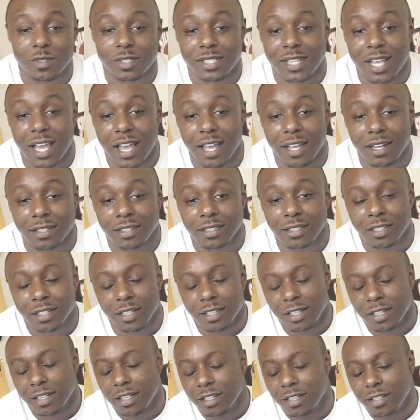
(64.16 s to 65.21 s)
resider.
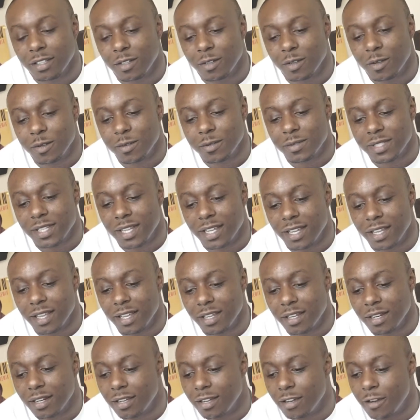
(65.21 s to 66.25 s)
You know what I'm
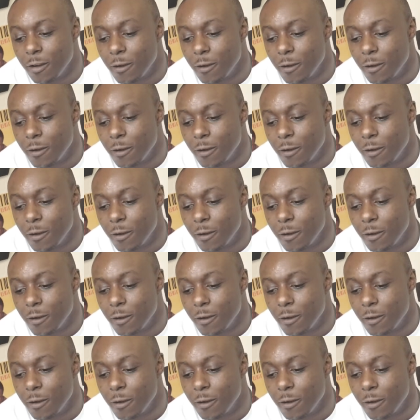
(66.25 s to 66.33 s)
saying?